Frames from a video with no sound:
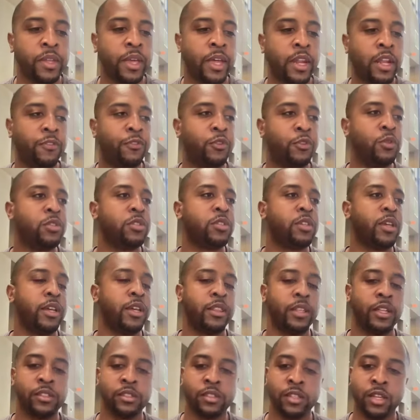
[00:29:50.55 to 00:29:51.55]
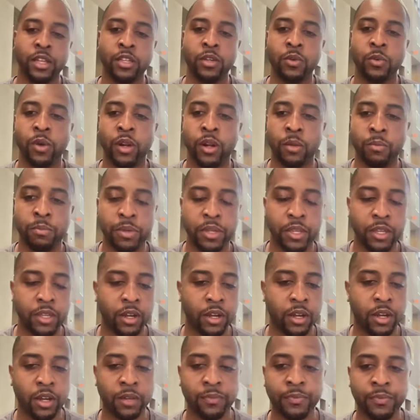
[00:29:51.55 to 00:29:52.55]
And if you say, let's say you want to be
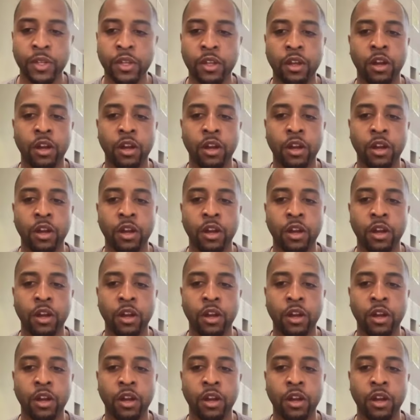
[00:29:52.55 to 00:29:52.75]
a,